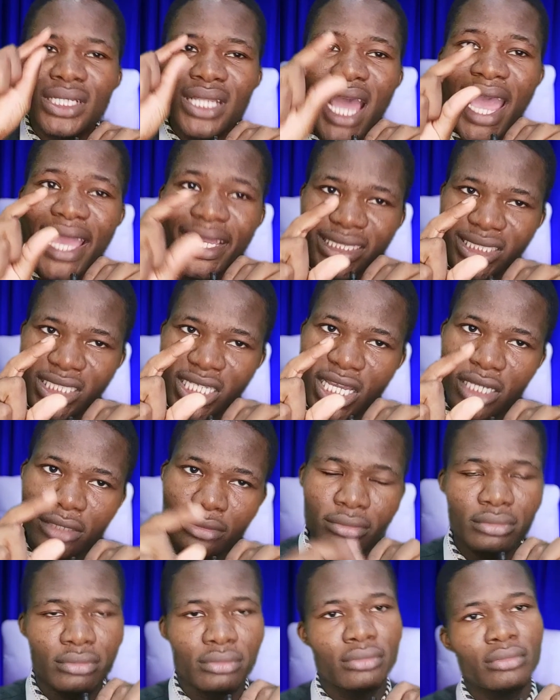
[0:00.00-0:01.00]
That
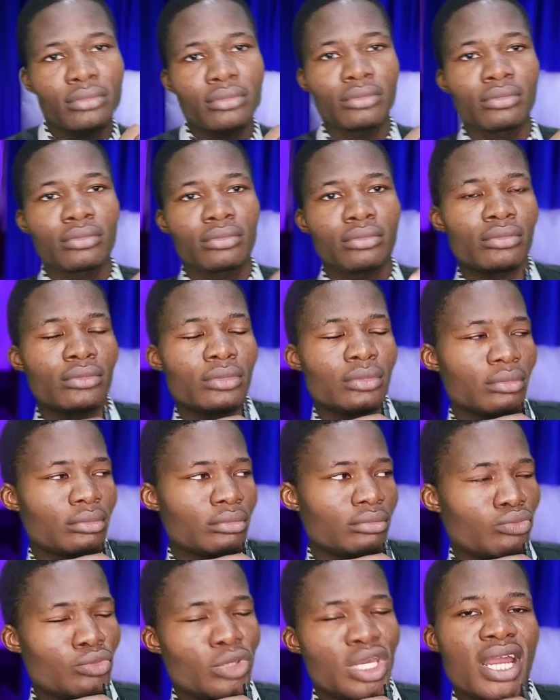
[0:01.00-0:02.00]
idea,
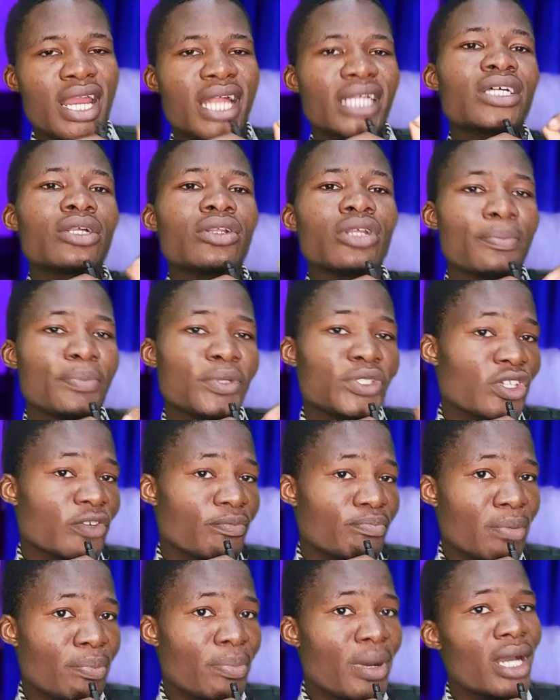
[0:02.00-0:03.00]
you can write down a piece
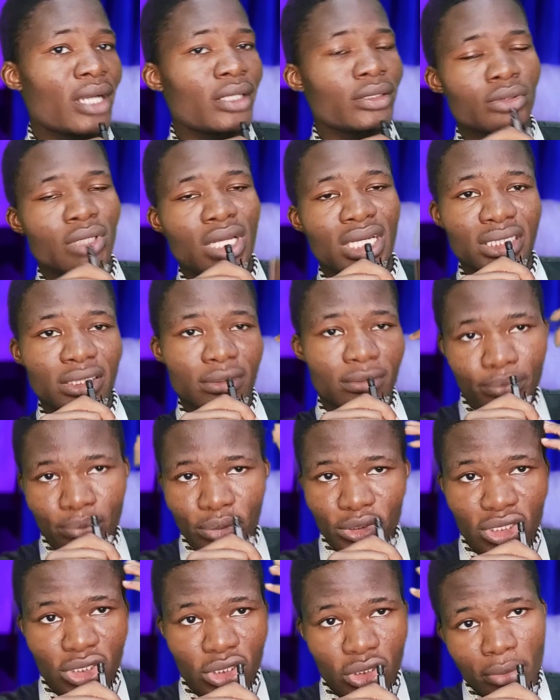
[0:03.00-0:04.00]
of paper, you can
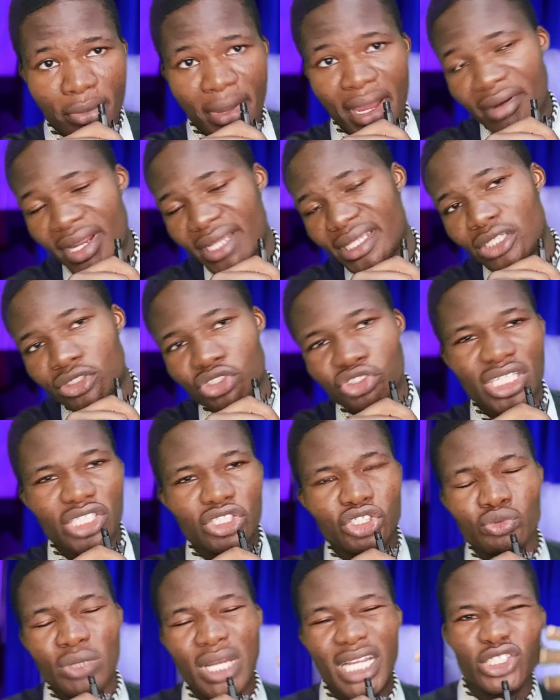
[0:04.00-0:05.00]
put it in your mind right now.
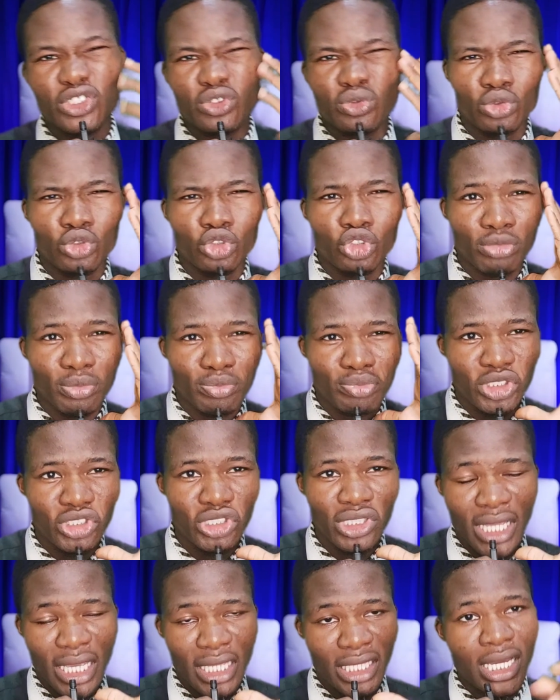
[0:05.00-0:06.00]
I just want you to
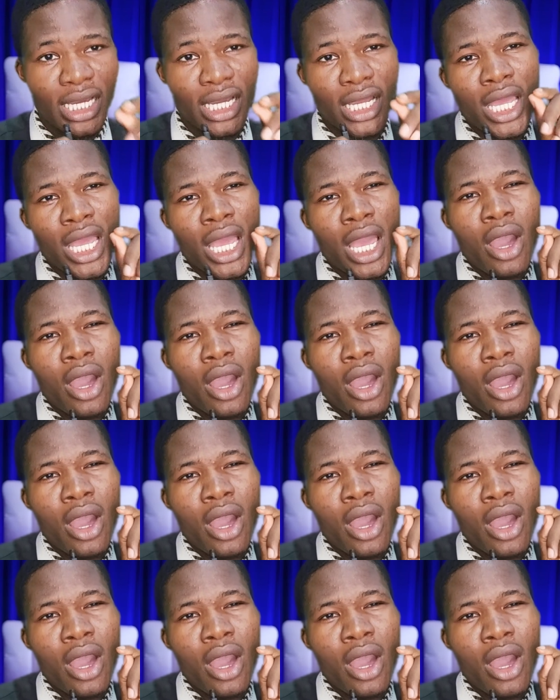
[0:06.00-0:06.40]
picture the idea.